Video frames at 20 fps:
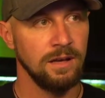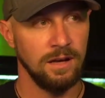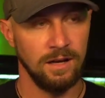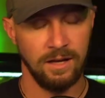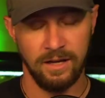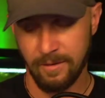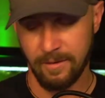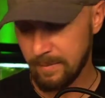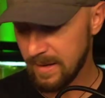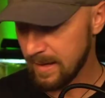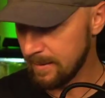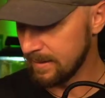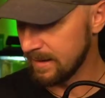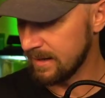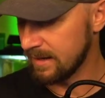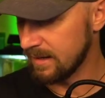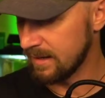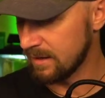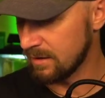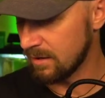Maybe,
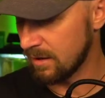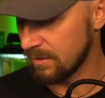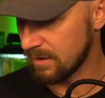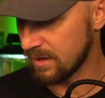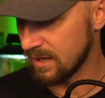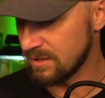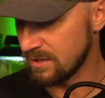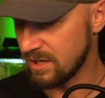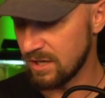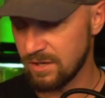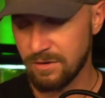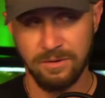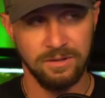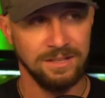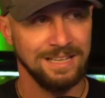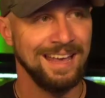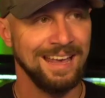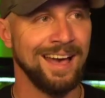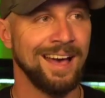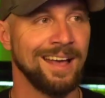you know, continually
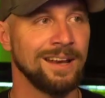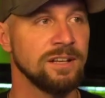adding